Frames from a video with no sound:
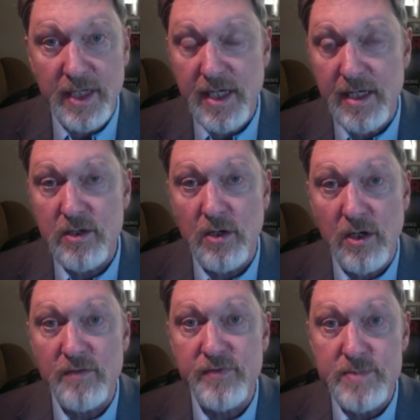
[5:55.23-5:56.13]
I got a
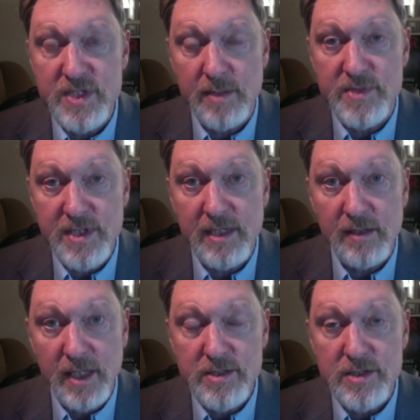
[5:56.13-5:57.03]
call from some
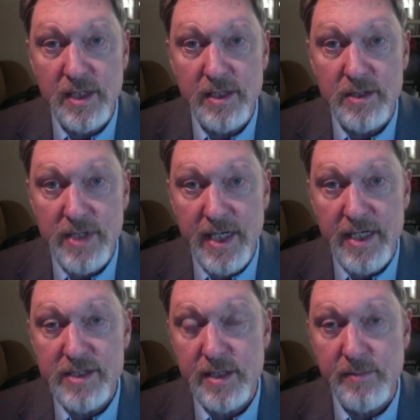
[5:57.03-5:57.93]
state legislators
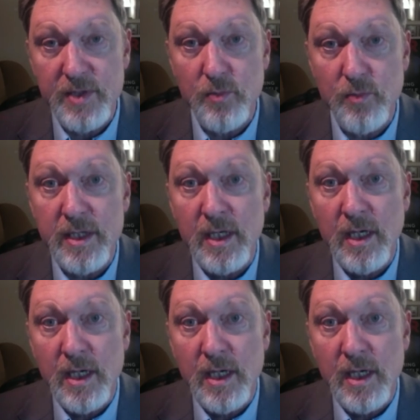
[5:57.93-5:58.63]
asking me what